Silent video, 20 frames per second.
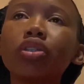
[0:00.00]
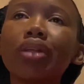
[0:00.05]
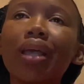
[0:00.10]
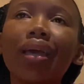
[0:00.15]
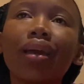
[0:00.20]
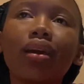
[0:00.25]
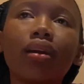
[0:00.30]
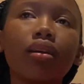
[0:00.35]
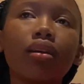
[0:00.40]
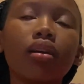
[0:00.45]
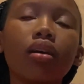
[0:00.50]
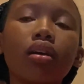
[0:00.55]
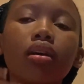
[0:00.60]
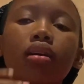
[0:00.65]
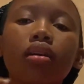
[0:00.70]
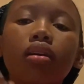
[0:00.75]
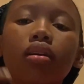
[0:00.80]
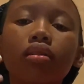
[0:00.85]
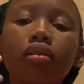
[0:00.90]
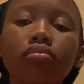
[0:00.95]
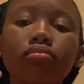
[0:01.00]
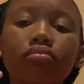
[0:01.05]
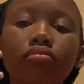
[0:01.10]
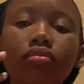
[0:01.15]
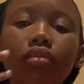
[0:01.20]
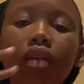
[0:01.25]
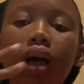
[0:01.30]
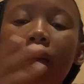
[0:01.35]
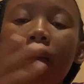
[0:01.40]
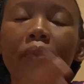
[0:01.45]
like,
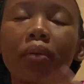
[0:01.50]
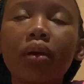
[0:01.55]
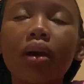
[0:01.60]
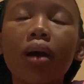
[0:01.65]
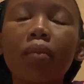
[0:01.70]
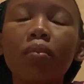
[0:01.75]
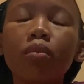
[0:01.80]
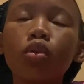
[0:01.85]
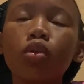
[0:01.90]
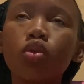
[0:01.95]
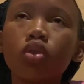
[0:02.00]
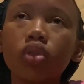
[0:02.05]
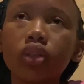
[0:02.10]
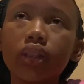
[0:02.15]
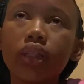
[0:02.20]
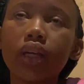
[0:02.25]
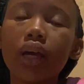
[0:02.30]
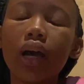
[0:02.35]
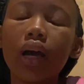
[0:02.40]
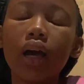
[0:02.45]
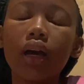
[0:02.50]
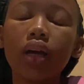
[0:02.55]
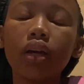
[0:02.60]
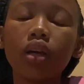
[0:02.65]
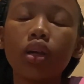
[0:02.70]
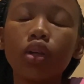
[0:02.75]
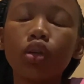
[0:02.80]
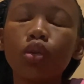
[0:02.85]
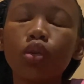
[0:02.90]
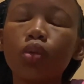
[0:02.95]
I become nausea,
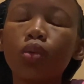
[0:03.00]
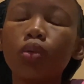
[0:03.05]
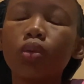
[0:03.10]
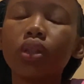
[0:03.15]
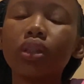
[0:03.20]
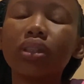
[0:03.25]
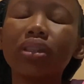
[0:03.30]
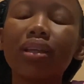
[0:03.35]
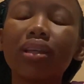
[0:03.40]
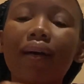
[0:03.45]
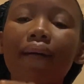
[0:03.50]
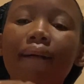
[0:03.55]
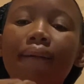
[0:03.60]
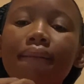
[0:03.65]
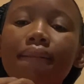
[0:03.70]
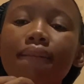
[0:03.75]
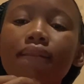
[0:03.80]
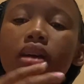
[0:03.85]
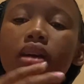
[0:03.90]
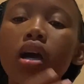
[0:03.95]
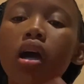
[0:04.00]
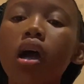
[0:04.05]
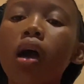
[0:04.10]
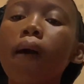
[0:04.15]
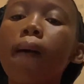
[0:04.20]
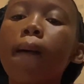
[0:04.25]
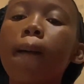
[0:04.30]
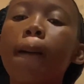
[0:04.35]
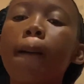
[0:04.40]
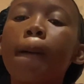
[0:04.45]
you know, and stuff.
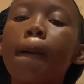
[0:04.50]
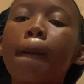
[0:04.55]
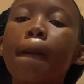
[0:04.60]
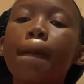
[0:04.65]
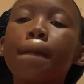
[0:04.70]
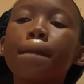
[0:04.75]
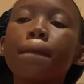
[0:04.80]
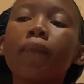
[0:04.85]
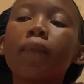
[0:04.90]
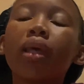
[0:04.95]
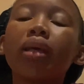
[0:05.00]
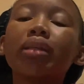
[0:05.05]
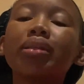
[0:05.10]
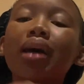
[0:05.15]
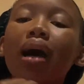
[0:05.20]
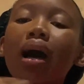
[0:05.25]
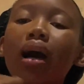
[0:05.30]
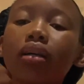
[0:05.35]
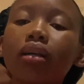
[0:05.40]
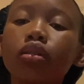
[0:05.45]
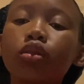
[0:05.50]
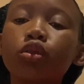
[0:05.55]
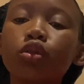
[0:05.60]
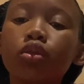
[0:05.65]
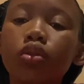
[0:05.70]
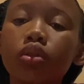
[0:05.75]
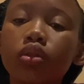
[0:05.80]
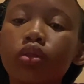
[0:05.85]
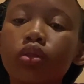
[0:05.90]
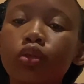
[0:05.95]
It's hard to
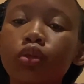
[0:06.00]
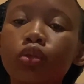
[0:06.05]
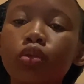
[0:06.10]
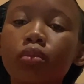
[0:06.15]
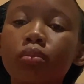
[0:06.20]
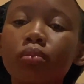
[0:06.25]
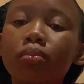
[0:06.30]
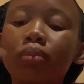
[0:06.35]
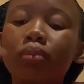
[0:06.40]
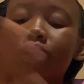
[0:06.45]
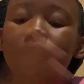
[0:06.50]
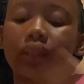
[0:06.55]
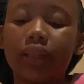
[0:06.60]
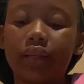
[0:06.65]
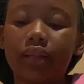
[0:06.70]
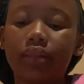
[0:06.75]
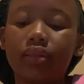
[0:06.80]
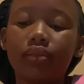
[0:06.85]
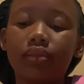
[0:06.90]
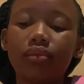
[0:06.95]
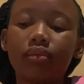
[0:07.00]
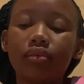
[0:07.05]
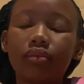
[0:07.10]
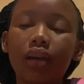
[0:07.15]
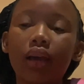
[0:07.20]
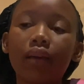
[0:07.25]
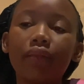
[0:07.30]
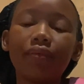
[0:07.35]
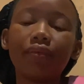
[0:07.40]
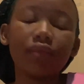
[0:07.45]
consume, but like,
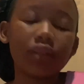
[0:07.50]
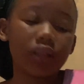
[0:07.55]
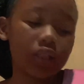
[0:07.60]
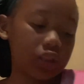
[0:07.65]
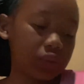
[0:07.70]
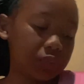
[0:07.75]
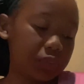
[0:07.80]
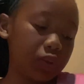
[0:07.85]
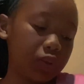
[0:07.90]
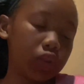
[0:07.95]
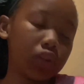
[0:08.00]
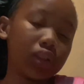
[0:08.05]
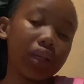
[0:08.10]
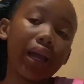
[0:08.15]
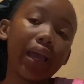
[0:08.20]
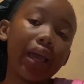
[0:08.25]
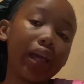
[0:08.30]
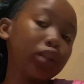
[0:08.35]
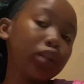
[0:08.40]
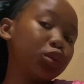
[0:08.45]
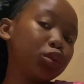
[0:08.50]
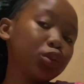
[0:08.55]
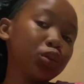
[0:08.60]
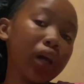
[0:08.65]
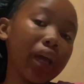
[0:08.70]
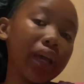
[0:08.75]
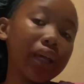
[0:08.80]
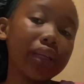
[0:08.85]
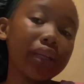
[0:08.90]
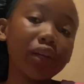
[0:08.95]
I finished because I had to,
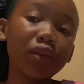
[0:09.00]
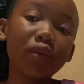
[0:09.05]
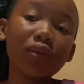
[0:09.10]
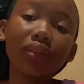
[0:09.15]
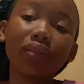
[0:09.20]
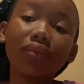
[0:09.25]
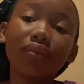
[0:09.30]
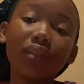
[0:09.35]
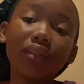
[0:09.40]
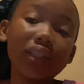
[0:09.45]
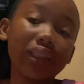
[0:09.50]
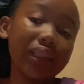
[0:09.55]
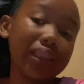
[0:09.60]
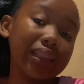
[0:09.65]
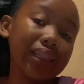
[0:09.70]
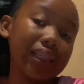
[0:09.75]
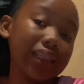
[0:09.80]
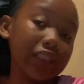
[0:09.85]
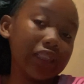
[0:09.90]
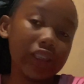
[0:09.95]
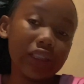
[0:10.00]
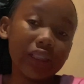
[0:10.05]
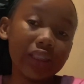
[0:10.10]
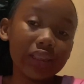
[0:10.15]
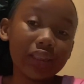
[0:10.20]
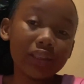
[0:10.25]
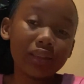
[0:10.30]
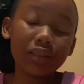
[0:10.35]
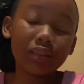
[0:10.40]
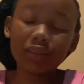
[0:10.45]
and it was very
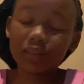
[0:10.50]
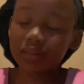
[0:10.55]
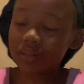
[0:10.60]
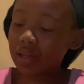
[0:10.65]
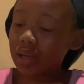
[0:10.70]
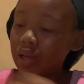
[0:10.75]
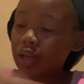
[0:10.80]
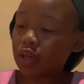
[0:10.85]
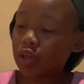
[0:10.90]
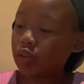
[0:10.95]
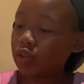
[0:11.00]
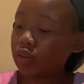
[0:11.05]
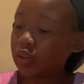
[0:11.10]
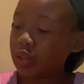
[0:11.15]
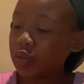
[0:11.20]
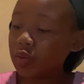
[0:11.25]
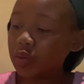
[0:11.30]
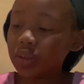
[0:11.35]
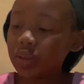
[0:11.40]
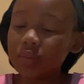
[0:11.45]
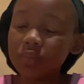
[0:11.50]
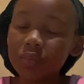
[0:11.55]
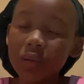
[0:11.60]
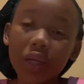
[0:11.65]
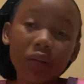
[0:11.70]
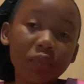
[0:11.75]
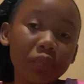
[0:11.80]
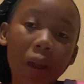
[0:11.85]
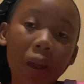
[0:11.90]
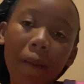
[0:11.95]
delicious. Because it was
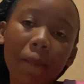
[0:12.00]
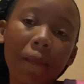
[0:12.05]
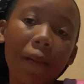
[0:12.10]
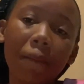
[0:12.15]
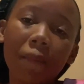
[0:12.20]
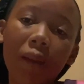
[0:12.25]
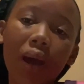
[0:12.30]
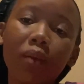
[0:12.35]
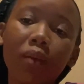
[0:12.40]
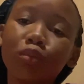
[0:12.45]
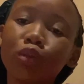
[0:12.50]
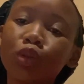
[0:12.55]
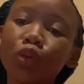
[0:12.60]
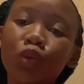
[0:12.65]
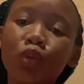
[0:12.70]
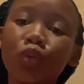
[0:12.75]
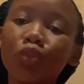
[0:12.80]
made by my mom, so